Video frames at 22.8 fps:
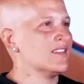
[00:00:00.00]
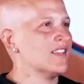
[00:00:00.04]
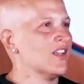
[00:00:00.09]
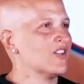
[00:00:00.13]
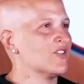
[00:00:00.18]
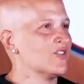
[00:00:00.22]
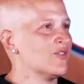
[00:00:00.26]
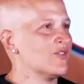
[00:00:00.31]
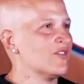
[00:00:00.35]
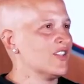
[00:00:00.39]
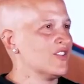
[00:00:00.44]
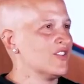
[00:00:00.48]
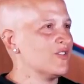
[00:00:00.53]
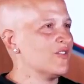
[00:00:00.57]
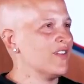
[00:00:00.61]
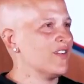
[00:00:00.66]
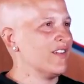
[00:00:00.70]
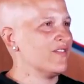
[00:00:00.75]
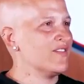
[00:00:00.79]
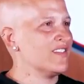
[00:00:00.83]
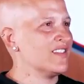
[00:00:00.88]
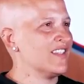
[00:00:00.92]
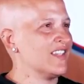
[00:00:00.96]
tells you that you
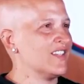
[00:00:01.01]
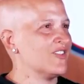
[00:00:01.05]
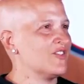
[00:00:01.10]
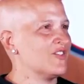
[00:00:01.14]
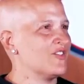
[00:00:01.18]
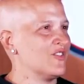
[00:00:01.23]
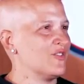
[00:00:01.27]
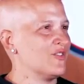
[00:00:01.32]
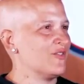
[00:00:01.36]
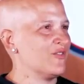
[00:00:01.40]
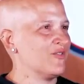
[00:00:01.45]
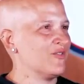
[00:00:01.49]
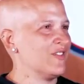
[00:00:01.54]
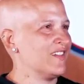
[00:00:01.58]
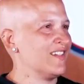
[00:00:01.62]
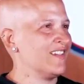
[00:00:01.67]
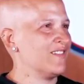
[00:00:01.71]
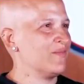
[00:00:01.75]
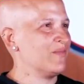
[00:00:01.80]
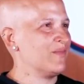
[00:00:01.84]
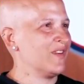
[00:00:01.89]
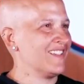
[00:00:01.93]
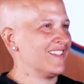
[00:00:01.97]
have stage
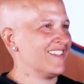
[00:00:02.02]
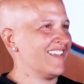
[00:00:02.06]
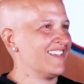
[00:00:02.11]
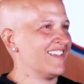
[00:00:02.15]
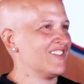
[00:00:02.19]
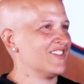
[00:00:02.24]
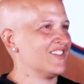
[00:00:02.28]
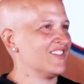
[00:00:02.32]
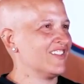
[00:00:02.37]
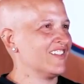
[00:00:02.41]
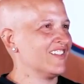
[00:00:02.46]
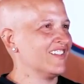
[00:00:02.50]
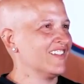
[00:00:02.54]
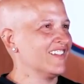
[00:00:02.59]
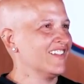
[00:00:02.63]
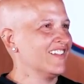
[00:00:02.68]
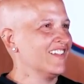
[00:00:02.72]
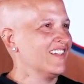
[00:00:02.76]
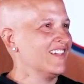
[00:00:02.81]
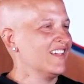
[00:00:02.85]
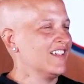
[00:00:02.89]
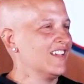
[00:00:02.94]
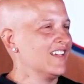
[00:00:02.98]
2-3 breast cancer
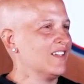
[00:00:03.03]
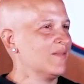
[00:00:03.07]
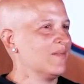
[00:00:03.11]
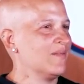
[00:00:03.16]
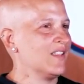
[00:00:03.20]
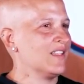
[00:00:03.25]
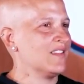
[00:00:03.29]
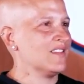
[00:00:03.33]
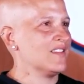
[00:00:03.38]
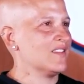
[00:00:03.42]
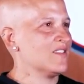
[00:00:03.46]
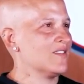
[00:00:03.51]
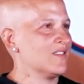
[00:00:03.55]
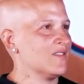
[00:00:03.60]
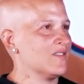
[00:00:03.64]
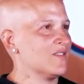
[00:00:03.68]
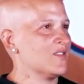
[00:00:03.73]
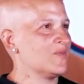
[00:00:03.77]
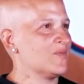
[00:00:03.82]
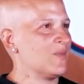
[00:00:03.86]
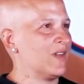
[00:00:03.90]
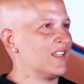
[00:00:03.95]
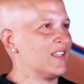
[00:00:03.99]
that's
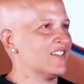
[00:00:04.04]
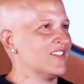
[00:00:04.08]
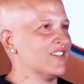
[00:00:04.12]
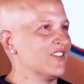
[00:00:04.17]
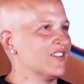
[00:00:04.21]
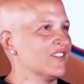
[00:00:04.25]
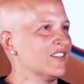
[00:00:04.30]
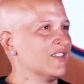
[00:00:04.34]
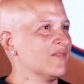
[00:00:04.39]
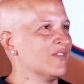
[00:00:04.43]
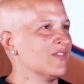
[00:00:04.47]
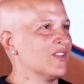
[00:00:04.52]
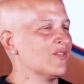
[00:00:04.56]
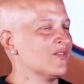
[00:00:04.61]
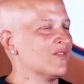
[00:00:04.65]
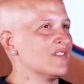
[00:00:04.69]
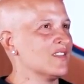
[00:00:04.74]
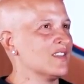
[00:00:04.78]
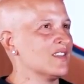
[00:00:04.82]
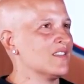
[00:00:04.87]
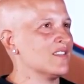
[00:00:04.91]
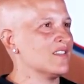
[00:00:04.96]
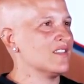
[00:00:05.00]
spread to your lymph
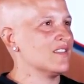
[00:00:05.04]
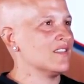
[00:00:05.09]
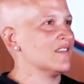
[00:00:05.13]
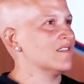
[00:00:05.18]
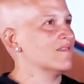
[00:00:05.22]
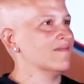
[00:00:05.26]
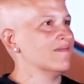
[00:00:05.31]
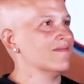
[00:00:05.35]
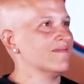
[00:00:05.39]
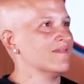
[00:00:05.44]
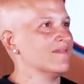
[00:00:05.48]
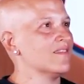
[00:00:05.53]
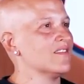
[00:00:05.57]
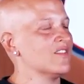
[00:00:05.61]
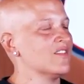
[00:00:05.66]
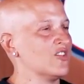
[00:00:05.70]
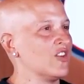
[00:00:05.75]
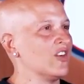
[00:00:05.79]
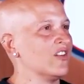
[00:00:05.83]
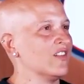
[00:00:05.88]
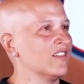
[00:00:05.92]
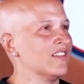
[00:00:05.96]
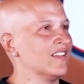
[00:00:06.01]
nodes, it's
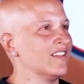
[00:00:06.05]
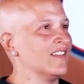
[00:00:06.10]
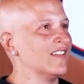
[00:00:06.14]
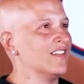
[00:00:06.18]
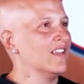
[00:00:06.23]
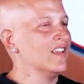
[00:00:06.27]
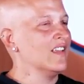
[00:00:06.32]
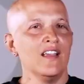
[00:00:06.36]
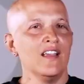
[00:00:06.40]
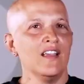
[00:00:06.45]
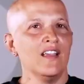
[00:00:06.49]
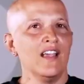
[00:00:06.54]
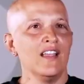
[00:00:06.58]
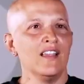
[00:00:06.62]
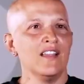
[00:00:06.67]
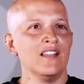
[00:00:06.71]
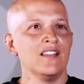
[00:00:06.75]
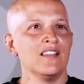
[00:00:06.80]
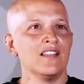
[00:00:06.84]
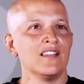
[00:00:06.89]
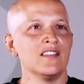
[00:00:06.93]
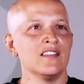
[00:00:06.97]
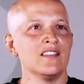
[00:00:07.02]
startling. And
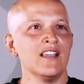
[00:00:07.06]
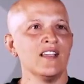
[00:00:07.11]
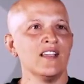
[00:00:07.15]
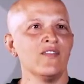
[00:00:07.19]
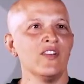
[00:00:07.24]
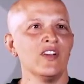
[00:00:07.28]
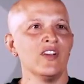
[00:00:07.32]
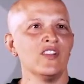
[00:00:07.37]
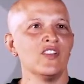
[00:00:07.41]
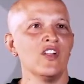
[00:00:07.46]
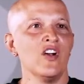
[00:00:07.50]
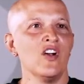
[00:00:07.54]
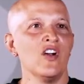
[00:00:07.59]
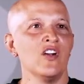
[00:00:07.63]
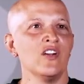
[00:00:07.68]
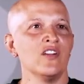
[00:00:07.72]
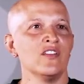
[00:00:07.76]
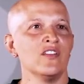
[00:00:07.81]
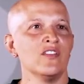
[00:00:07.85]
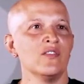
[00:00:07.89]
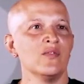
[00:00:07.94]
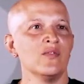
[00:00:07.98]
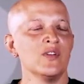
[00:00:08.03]
it doesn't take very long.
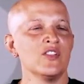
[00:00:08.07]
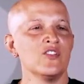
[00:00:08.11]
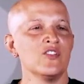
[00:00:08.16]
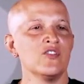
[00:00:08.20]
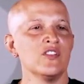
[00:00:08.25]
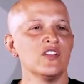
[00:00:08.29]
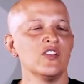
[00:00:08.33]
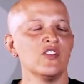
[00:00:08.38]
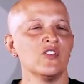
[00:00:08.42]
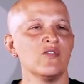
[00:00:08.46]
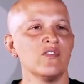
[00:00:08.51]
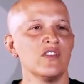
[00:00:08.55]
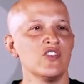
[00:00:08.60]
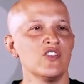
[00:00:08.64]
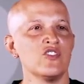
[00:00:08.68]
Once you get over the